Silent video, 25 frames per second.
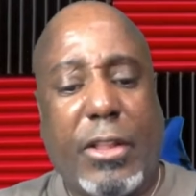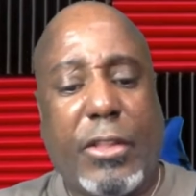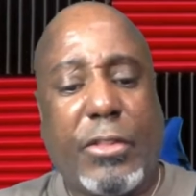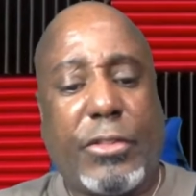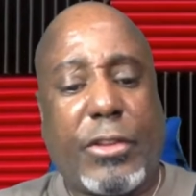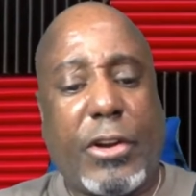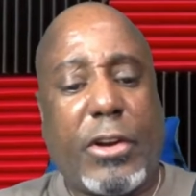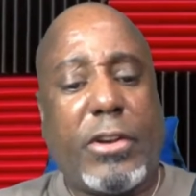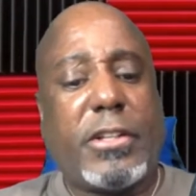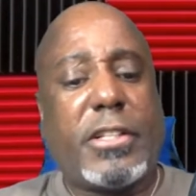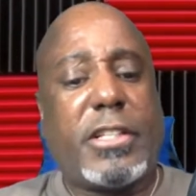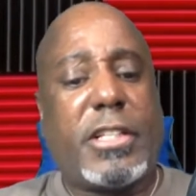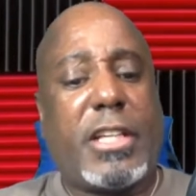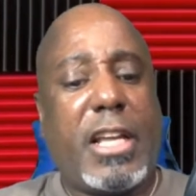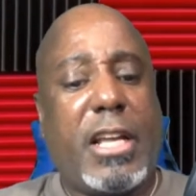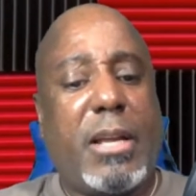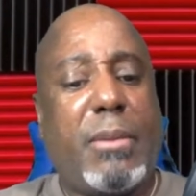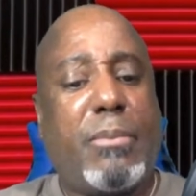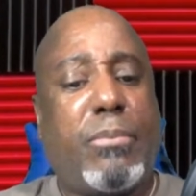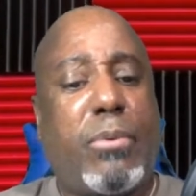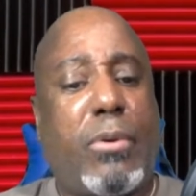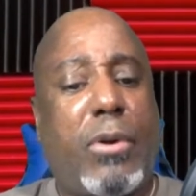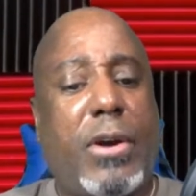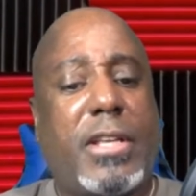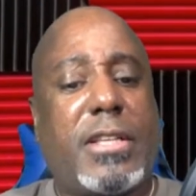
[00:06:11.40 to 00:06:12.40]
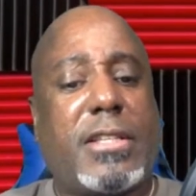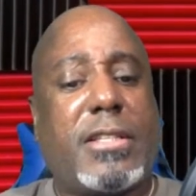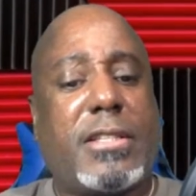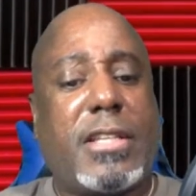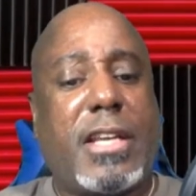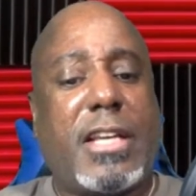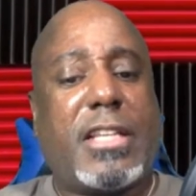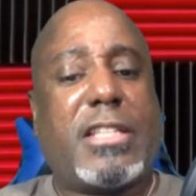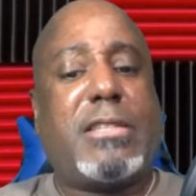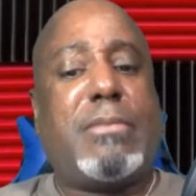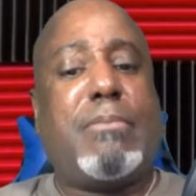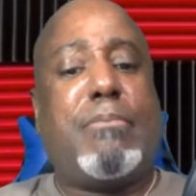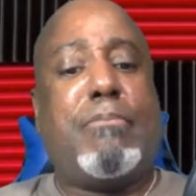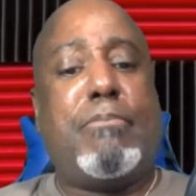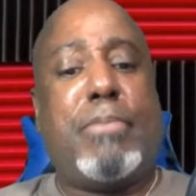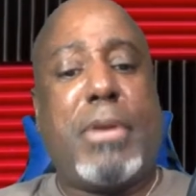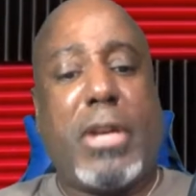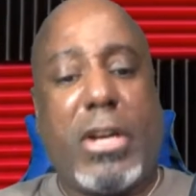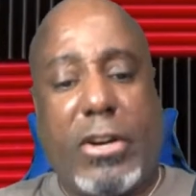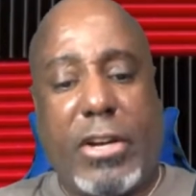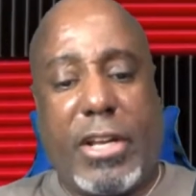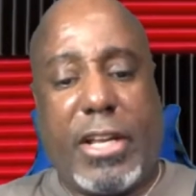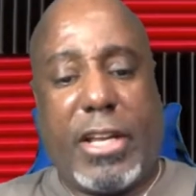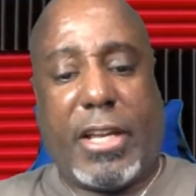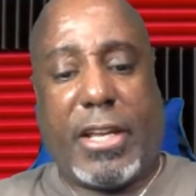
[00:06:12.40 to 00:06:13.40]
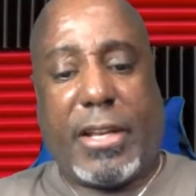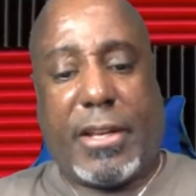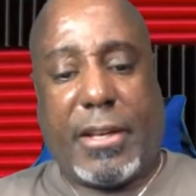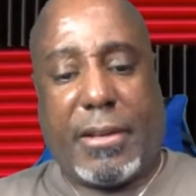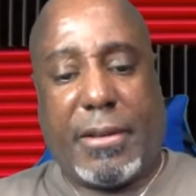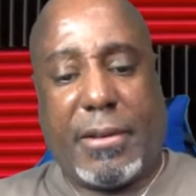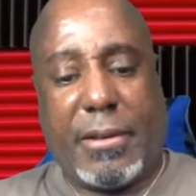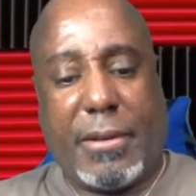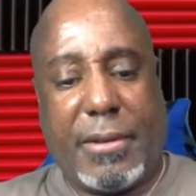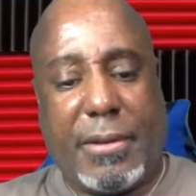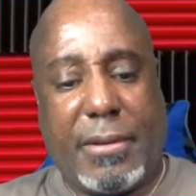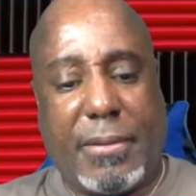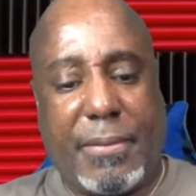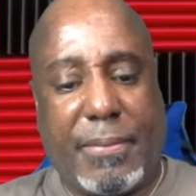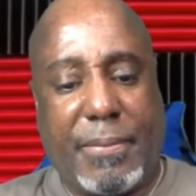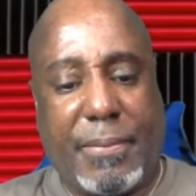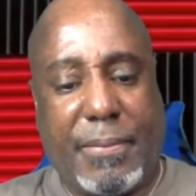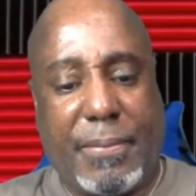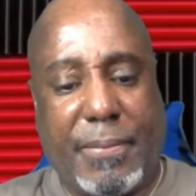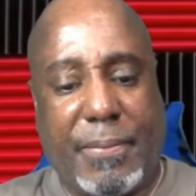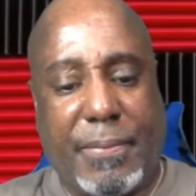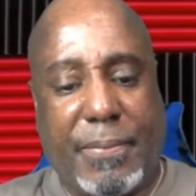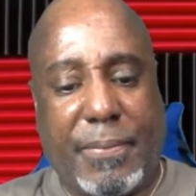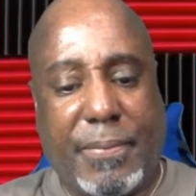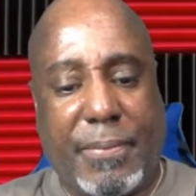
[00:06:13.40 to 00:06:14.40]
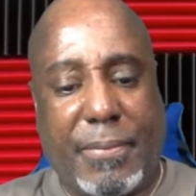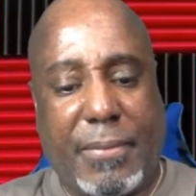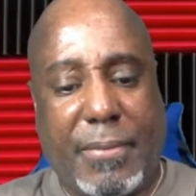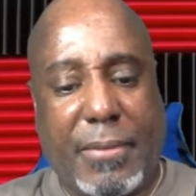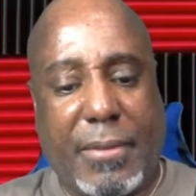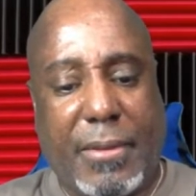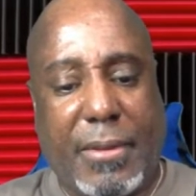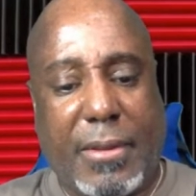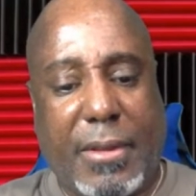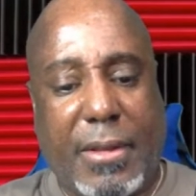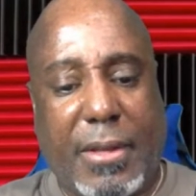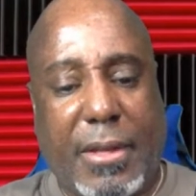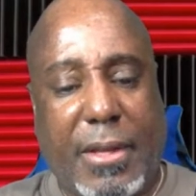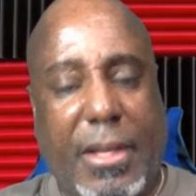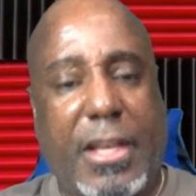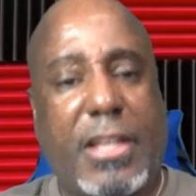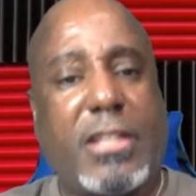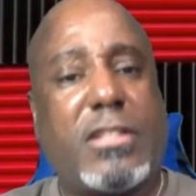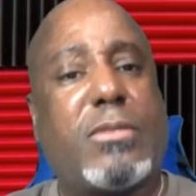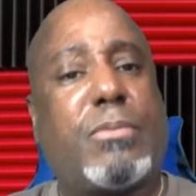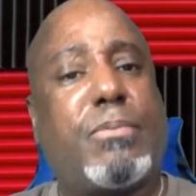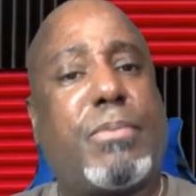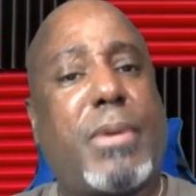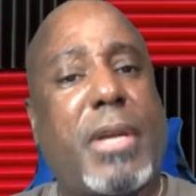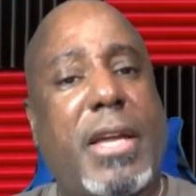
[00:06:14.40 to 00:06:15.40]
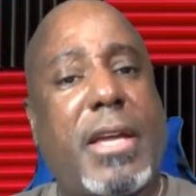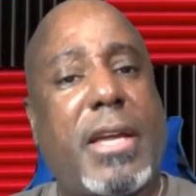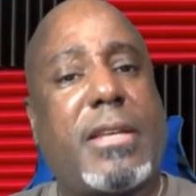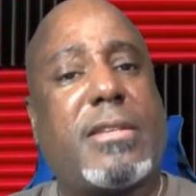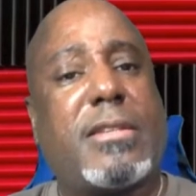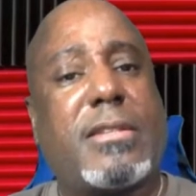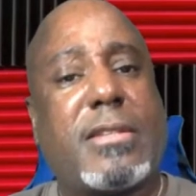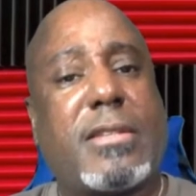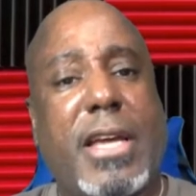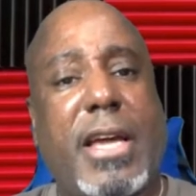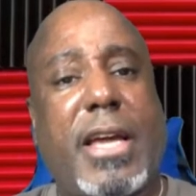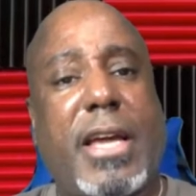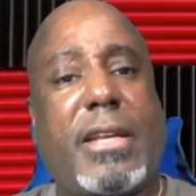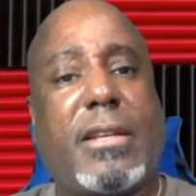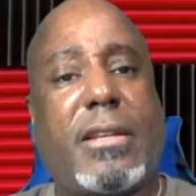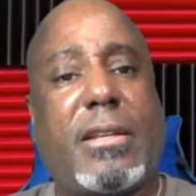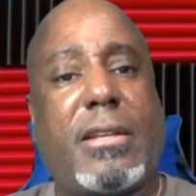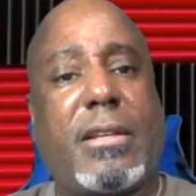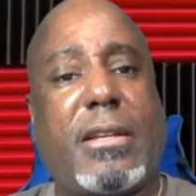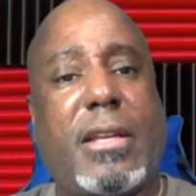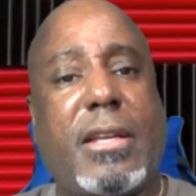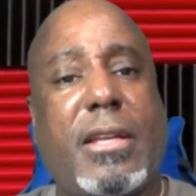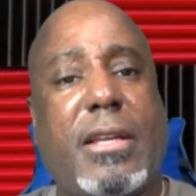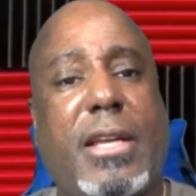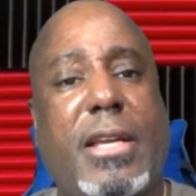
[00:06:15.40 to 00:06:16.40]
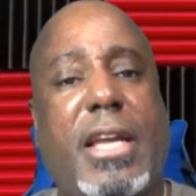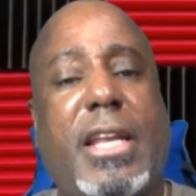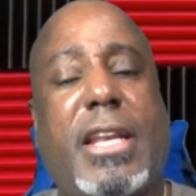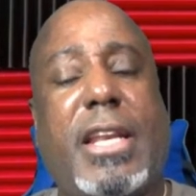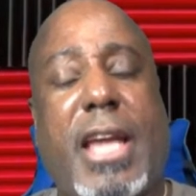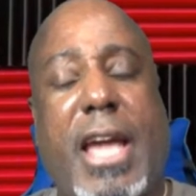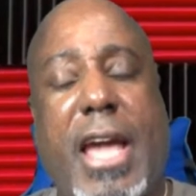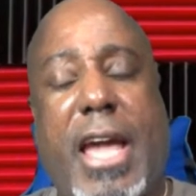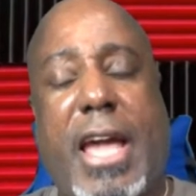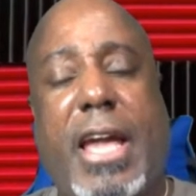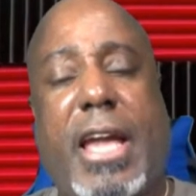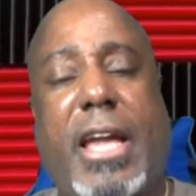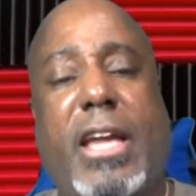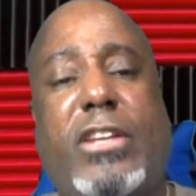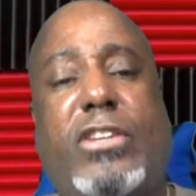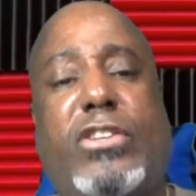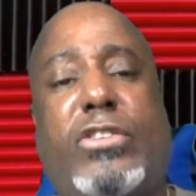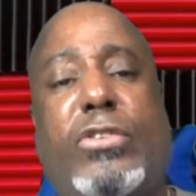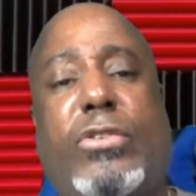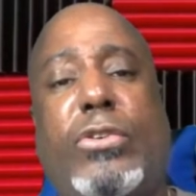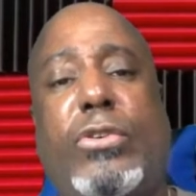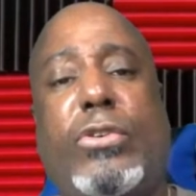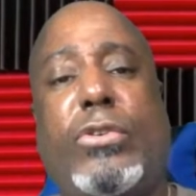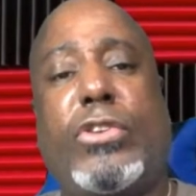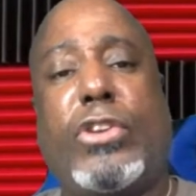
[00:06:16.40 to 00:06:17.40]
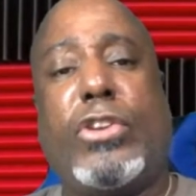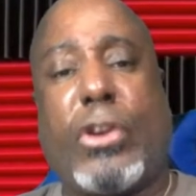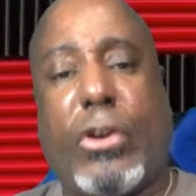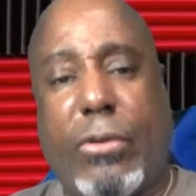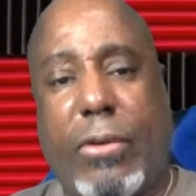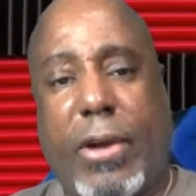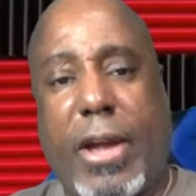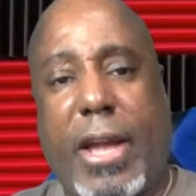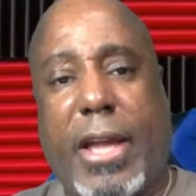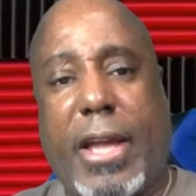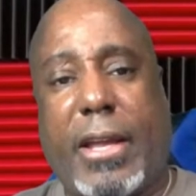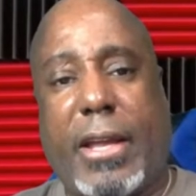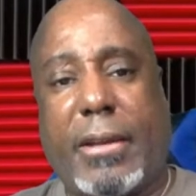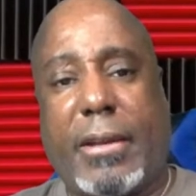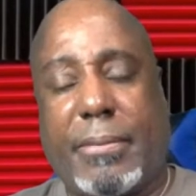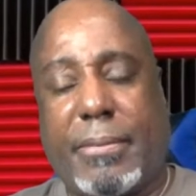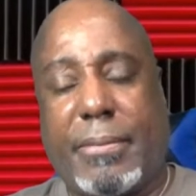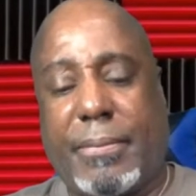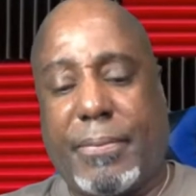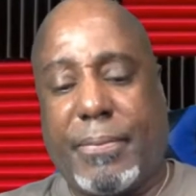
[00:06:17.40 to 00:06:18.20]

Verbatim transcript: $13.6 billion is being sent in aid to Ukraine.